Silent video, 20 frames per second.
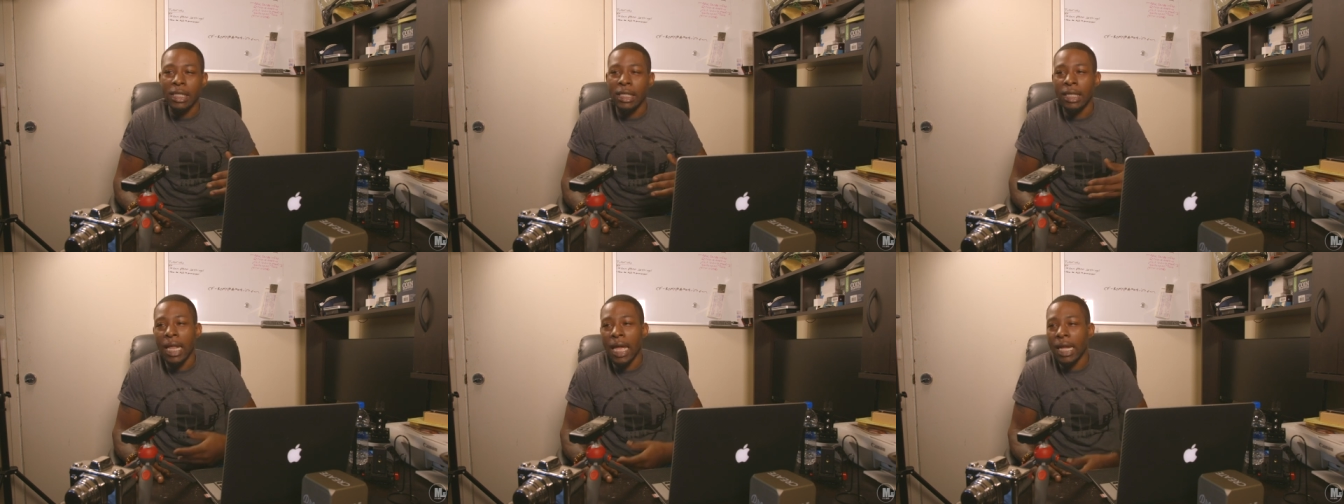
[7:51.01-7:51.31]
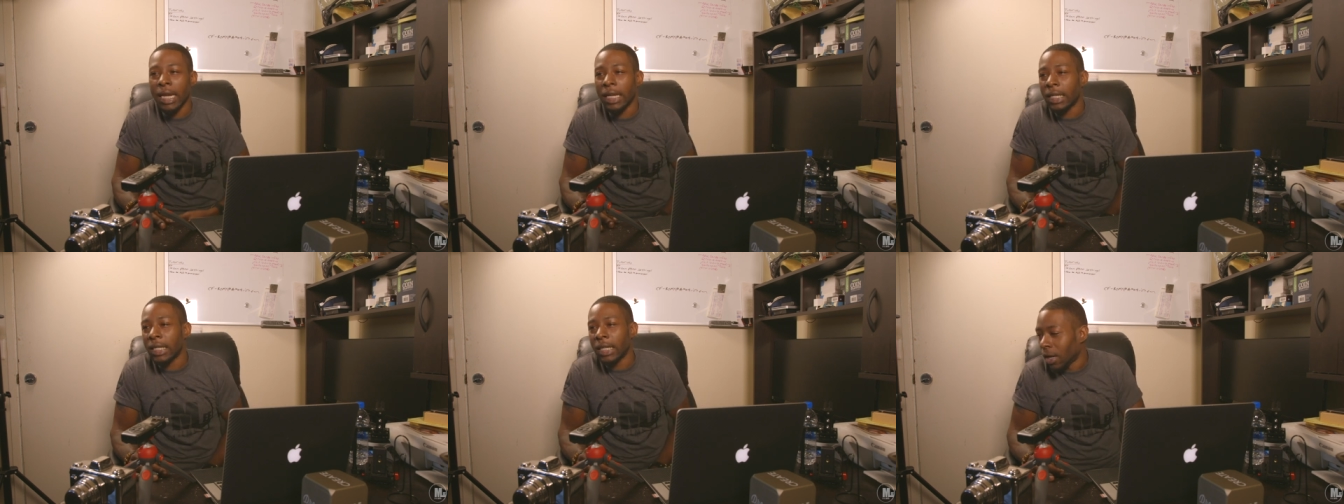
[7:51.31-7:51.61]
and
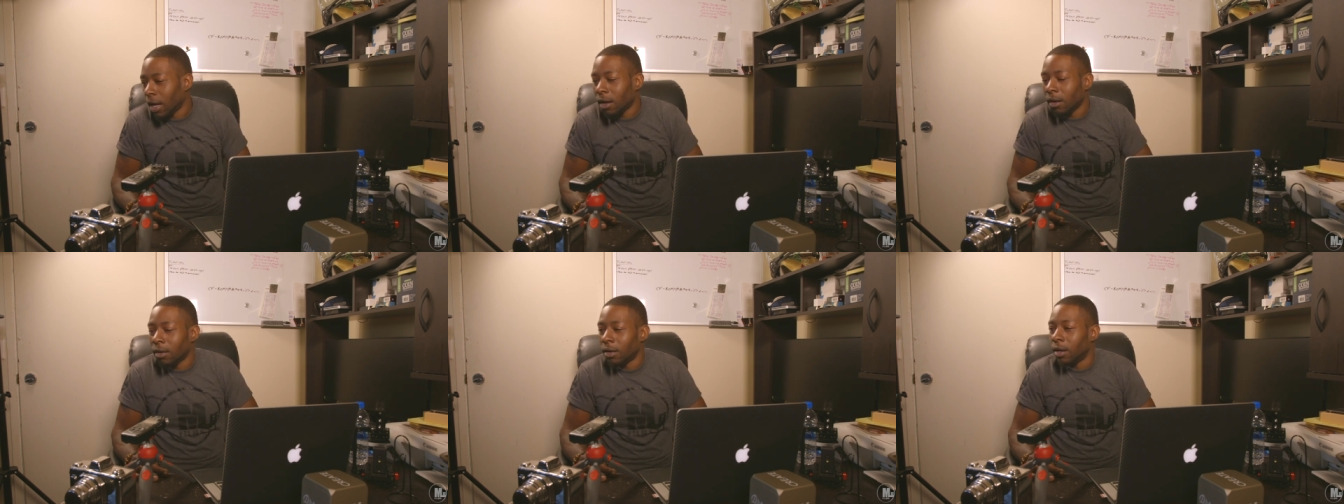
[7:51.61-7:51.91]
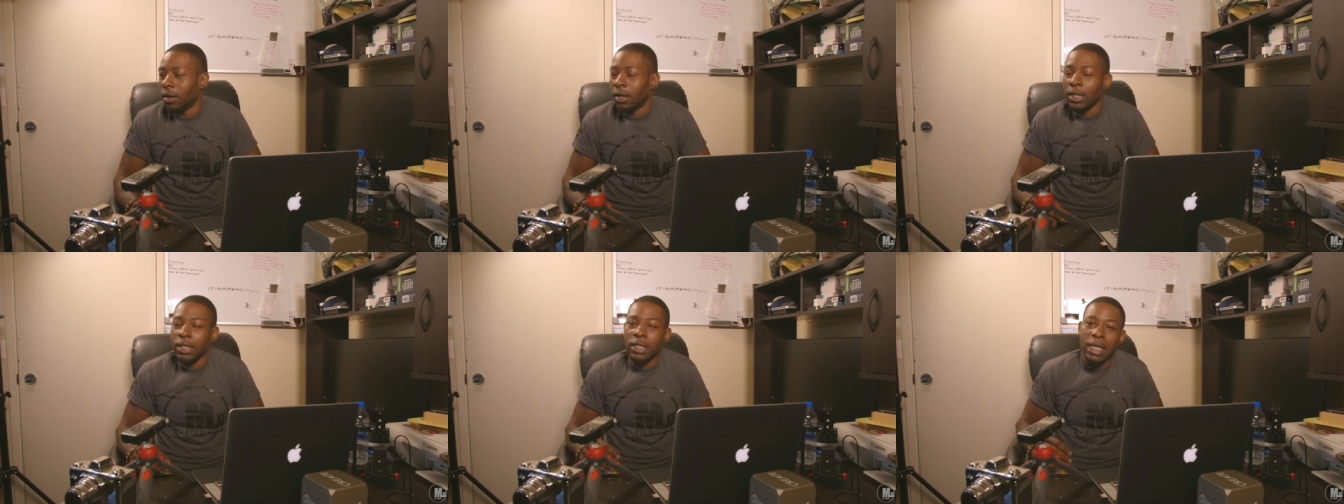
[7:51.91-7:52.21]
like I don't
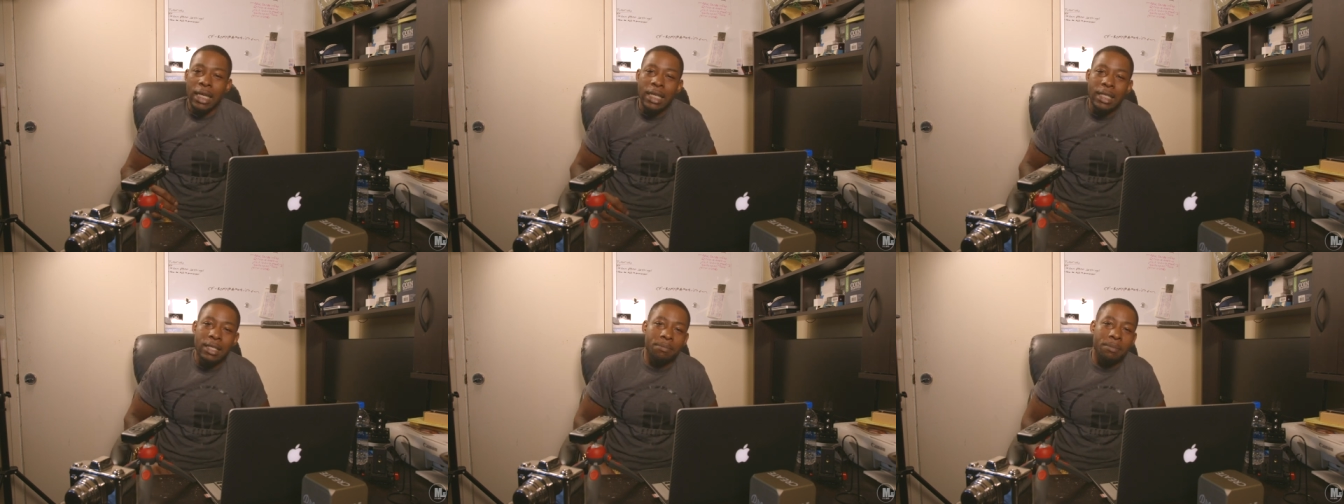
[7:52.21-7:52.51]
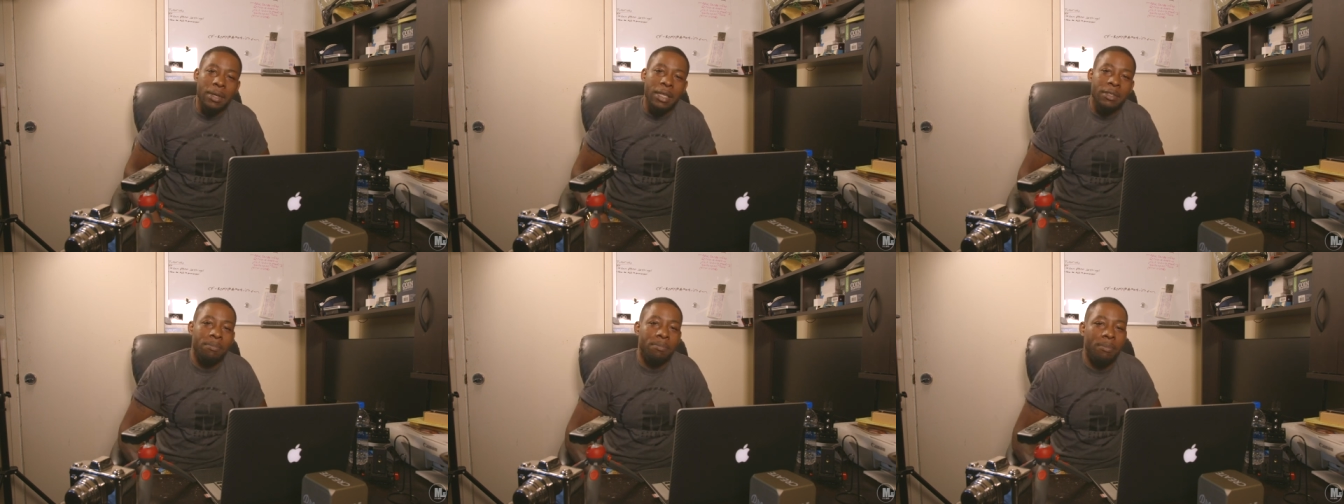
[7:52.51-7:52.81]
know. It's it's
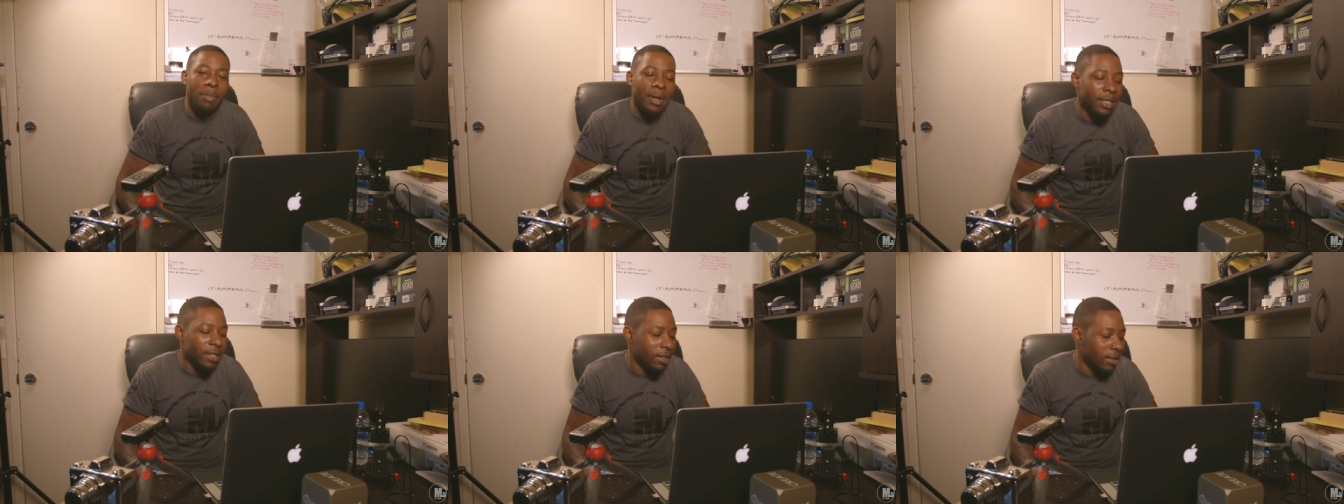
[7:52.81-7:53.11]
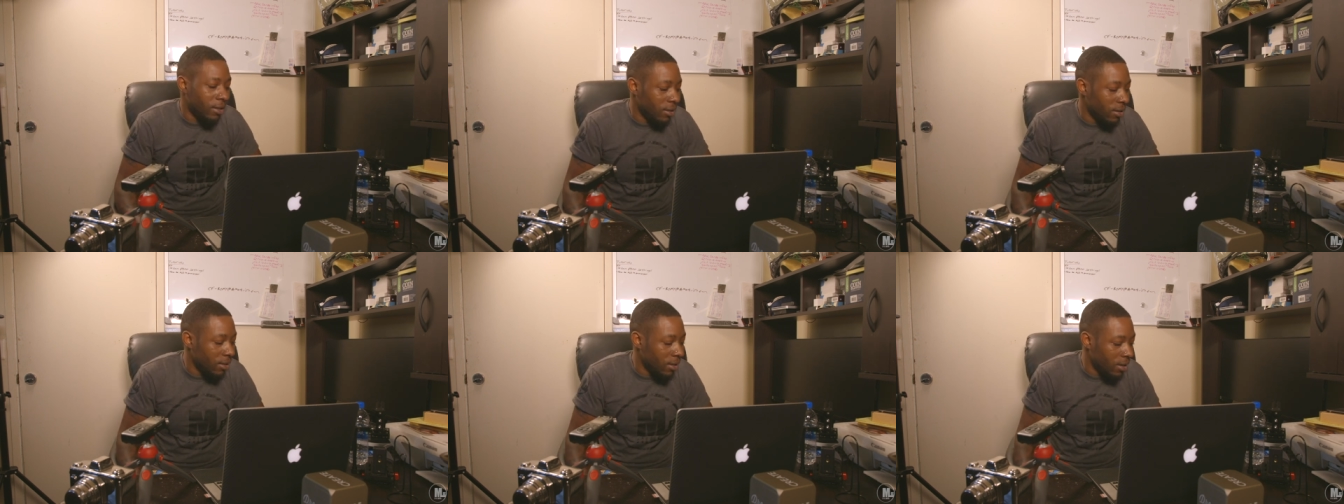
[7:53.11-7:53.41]
it's
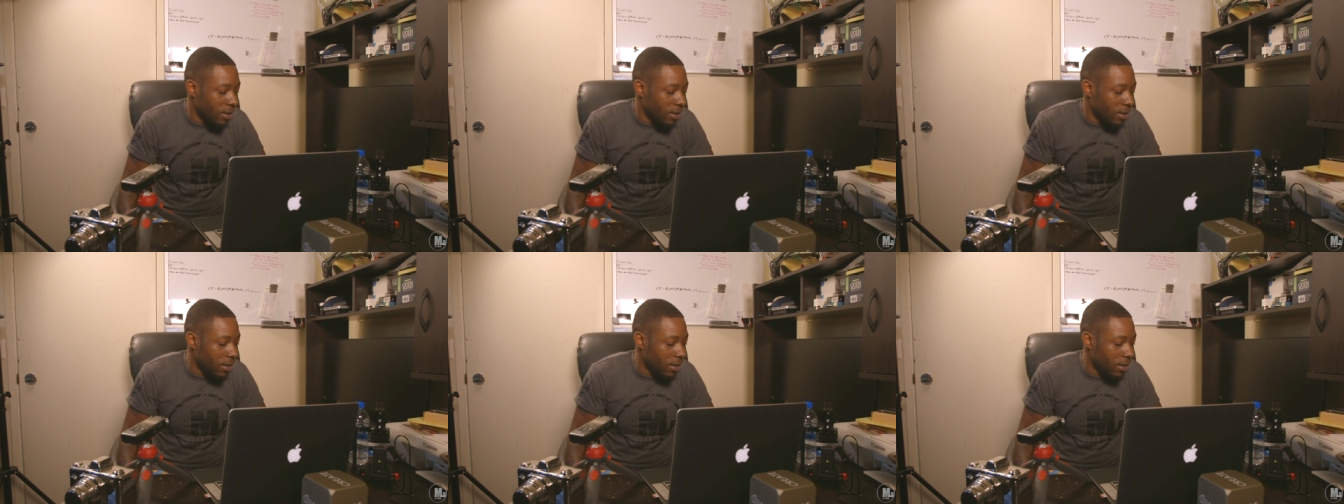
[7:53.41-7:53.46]
it's